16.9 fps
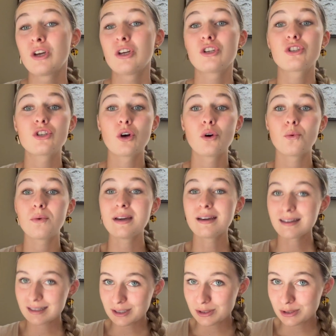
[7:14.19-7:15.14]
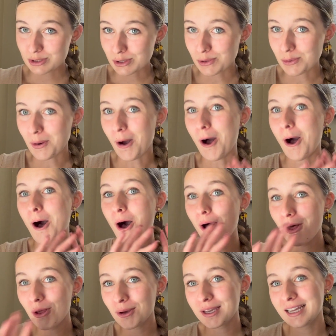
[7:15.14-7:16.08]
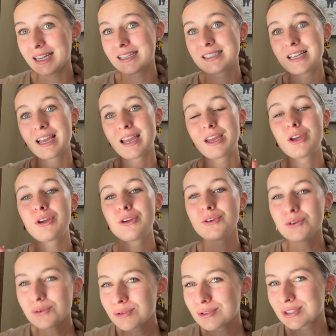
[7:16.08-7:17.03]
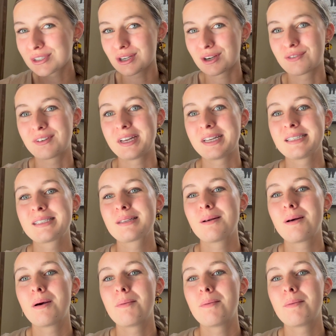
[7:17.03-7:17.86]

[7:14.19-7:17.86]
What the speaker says: So we can do all kids a huge service